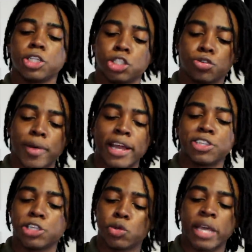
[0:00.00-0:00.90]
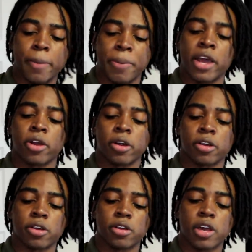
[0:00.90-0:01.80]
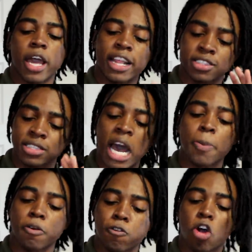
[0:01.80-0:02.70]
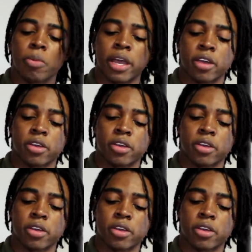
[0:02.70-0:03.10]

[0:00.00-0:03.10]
Train until you get better and stop performing.